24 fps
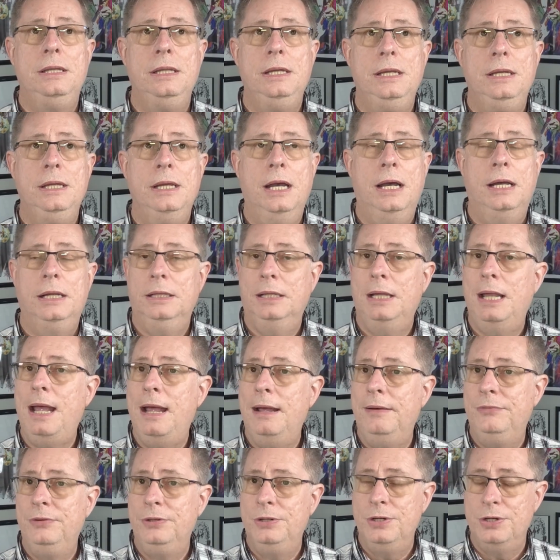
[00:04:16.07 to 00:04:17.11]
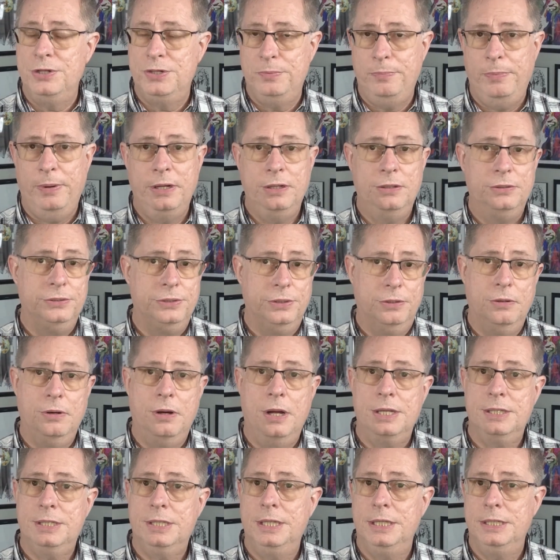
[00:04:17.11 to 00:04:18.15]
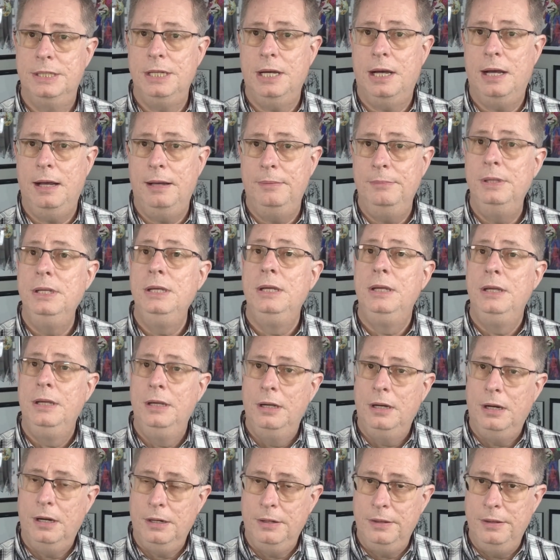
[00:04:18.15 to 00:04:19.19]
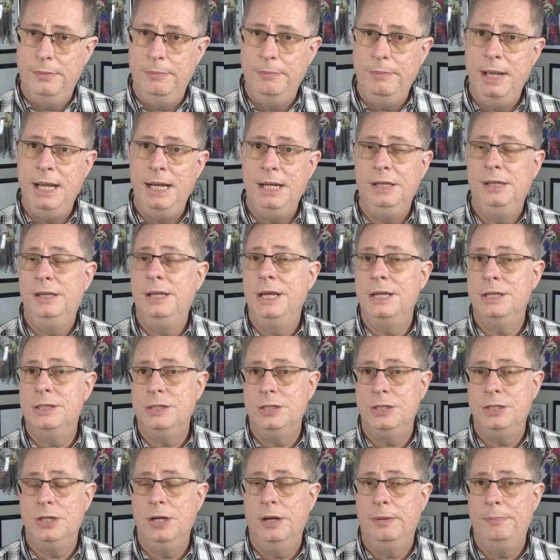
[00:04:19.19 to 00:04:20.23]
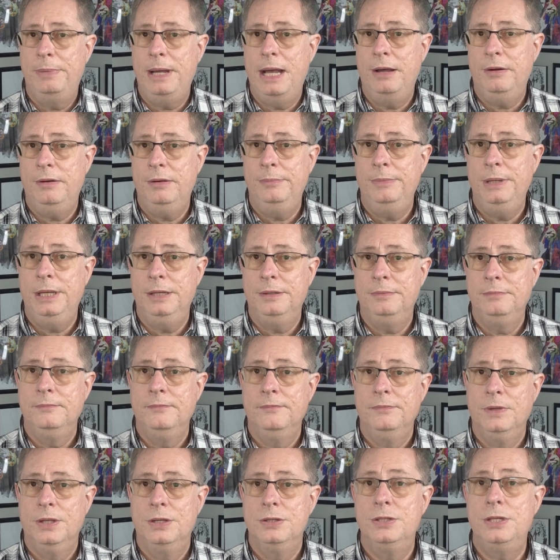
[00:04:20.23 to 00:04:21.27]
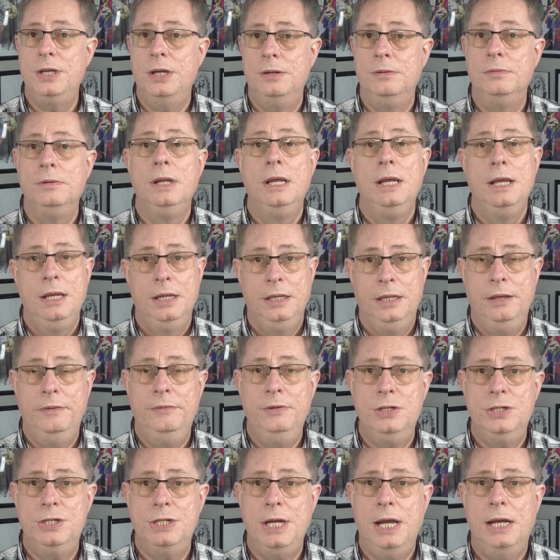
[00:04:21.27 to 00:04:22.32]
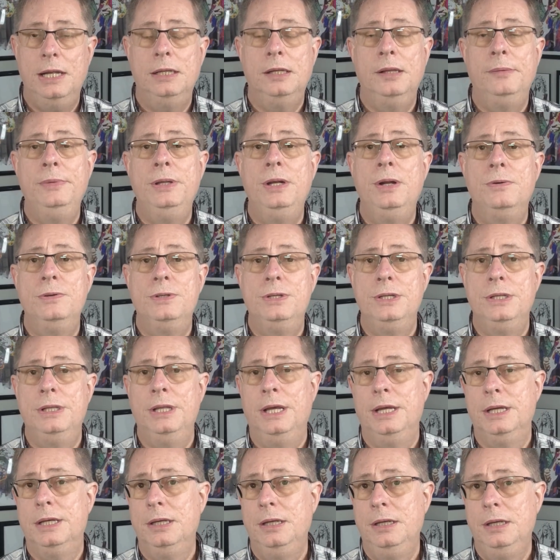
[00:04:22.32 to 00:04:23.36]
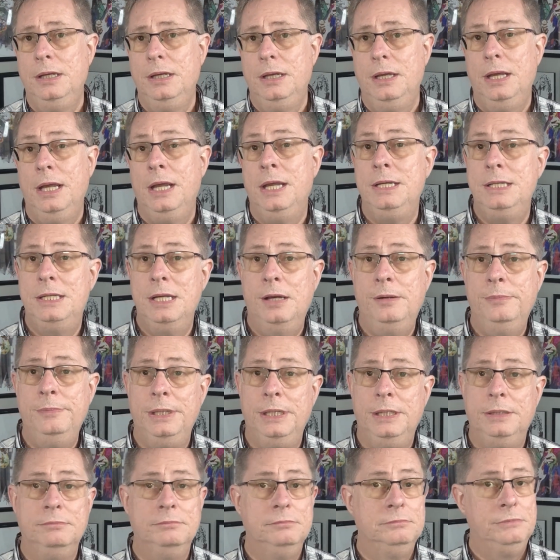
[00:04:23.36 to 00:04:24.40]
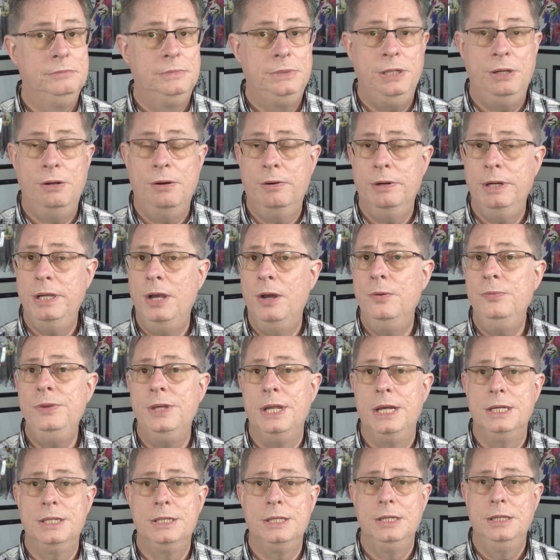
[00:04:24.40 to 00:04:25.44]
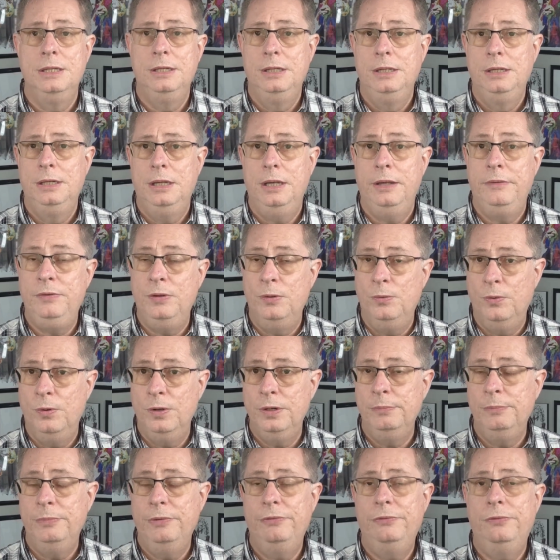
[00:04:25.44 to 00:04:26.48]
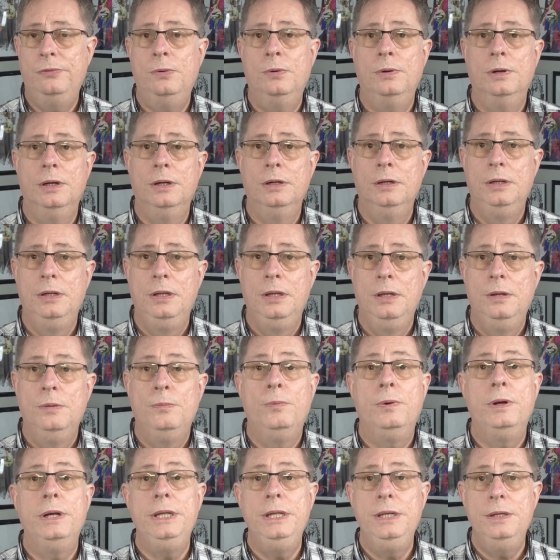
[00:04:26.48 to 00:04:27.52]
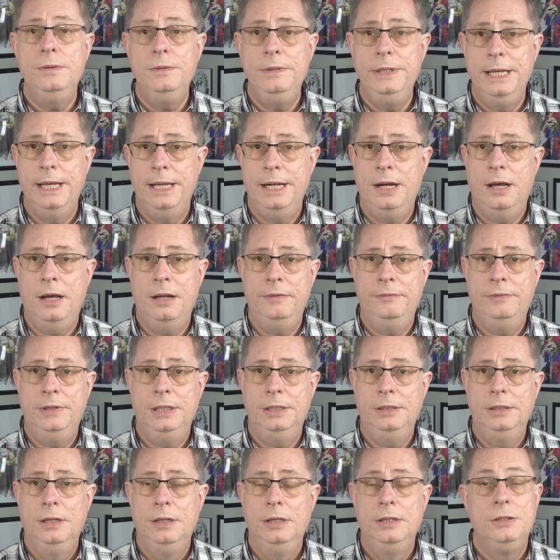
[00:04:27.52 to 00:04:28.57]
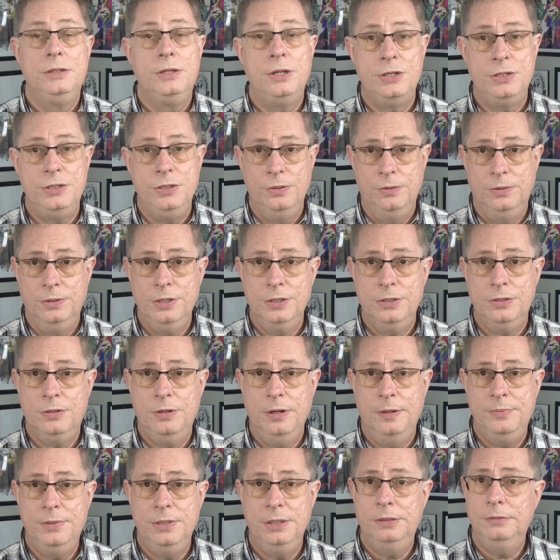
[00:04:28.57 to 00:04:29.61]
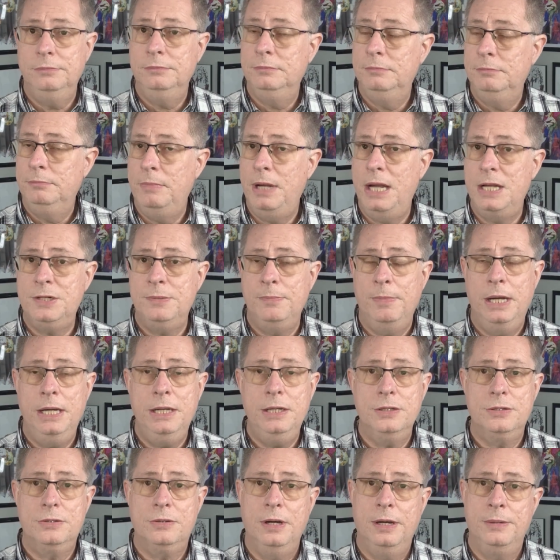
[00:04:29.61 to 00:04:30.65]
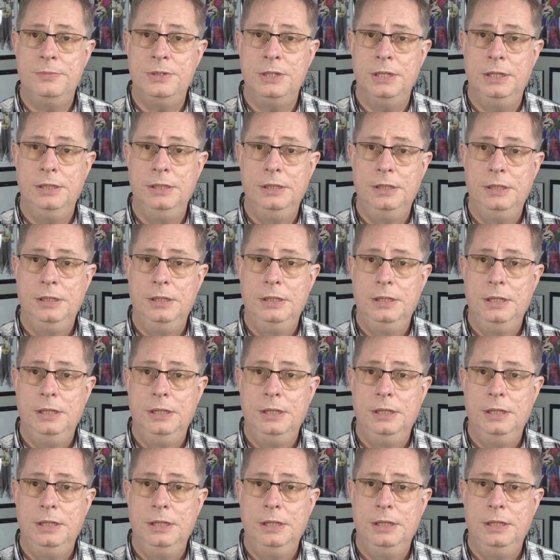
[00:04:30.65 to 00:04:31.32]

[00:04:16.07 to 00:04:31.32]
the lavender sprinkled across the top are the main things that jump out at me. So give it a shot. Let me know what you think. And tell me, do you already own this? Have you worn it before? What do you get out of it? Does your description match my description?